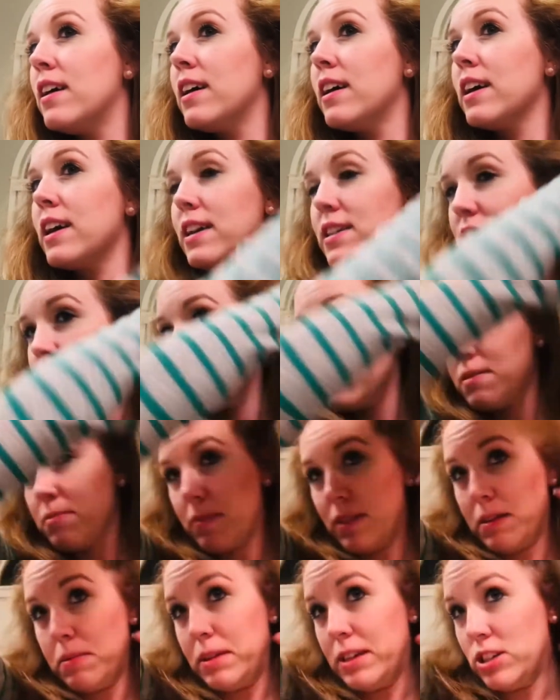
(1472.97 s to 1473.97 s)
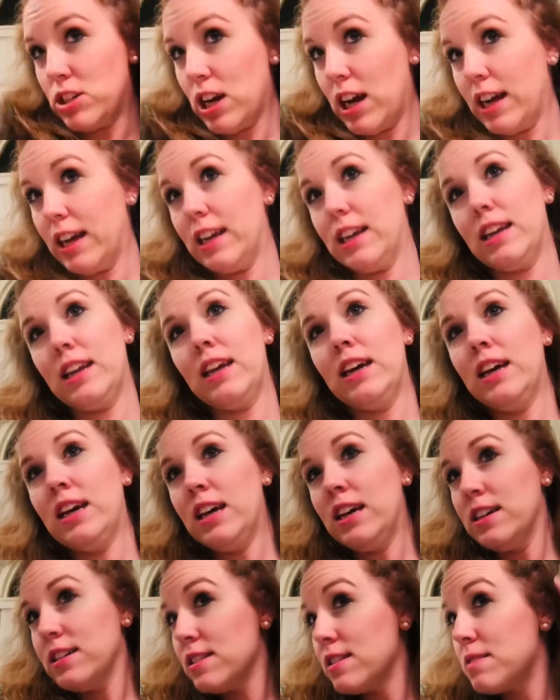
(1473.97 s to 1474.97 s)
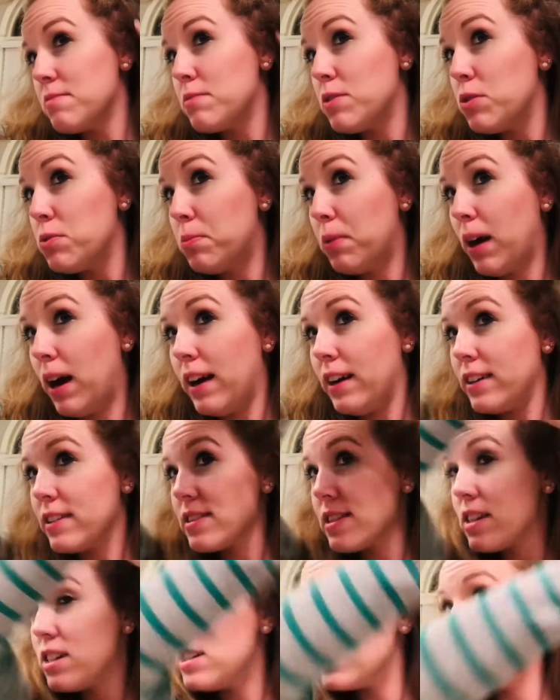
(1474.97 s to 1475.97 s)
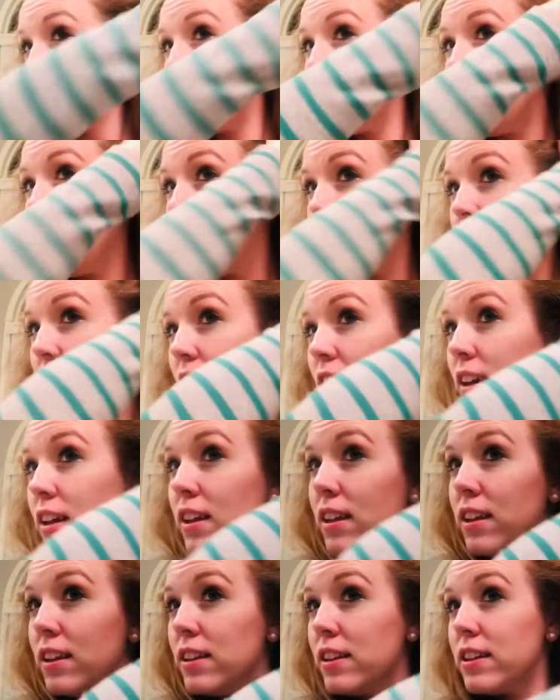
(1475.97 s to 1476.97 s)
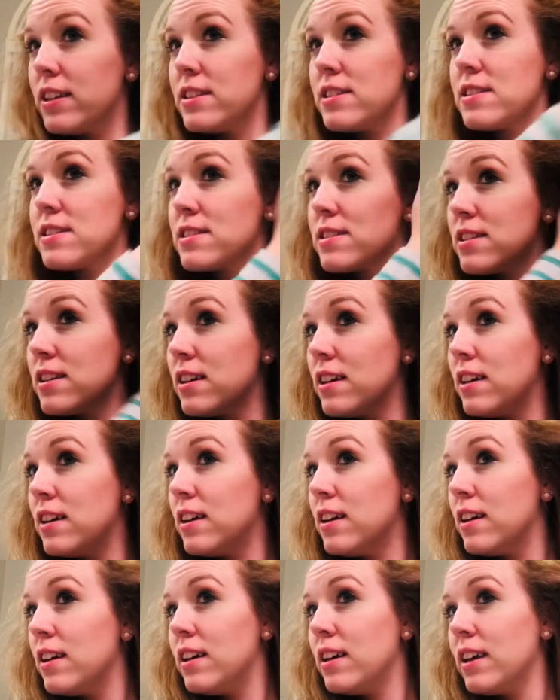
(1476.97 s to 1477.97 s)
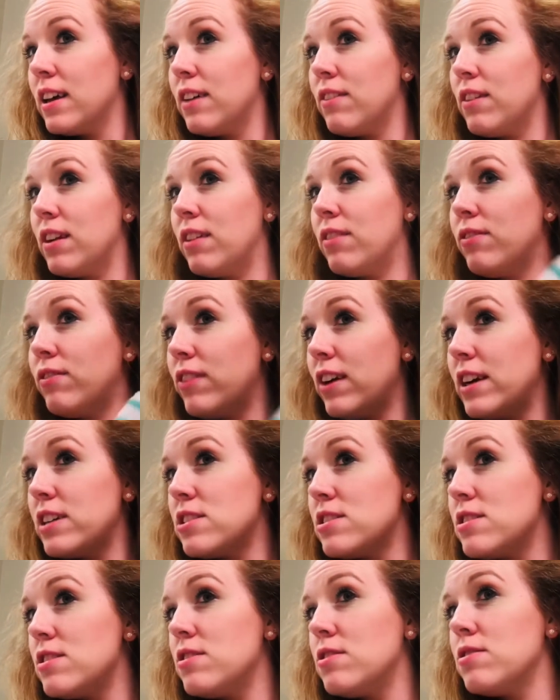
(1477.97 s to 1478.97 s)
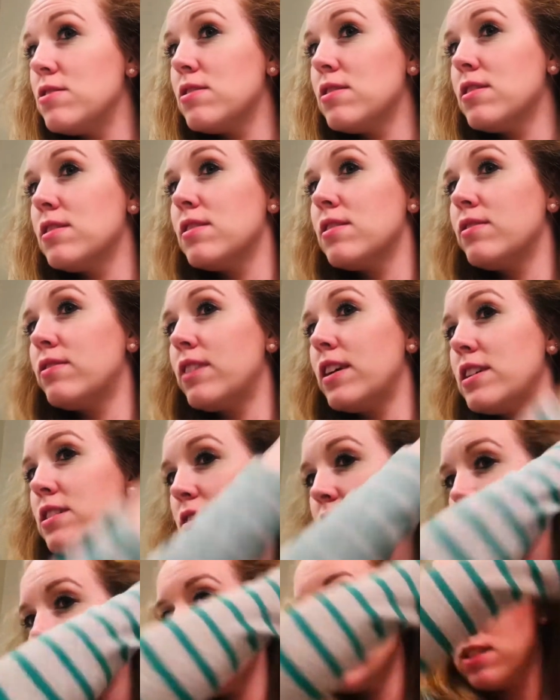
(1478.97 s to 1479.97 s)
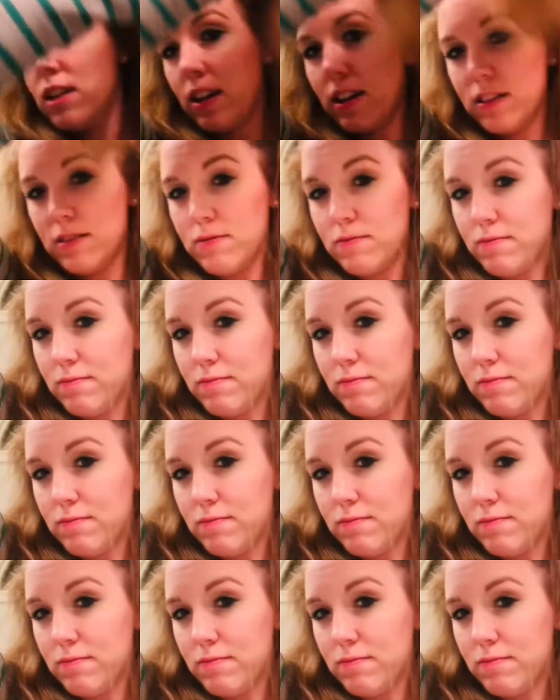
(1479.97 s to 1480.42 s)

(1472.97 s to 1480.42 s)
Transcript: I guess since I'm gonna be trying some new products, I just figured let's give it a fresh new start.